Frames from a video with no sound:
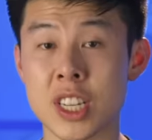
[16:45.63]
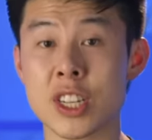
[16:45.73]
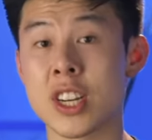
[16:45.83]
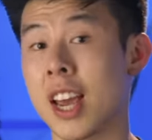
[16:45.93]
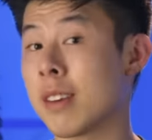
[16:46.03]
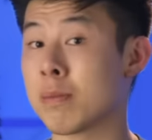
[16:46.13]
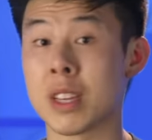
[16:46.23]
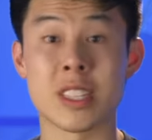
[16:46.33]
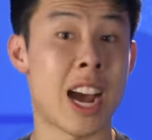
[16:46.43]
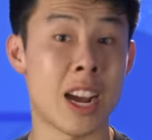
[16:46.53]
of TJ,
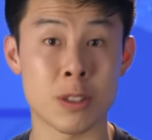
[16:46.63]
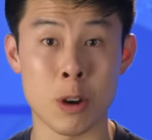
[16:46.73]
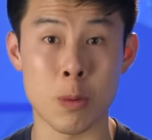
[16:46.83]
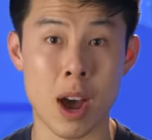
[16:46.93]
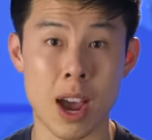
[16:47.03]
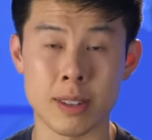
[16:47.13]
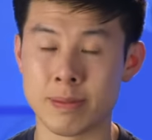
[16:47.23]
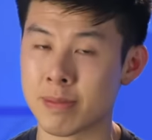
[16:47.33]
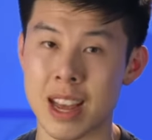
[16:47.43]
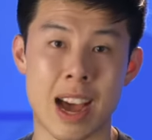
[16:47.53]
his eyes go
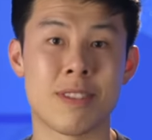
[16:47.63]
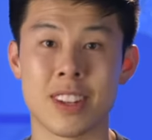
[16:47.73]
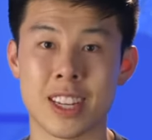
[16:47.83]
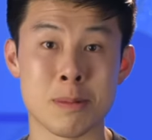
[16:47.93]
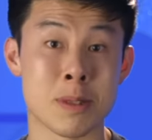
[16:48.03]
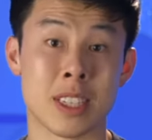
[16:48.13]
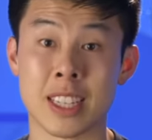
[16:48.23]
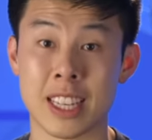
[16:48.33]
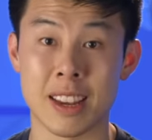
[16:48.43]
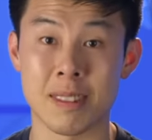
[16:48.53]
wide. I feel like I'm still in the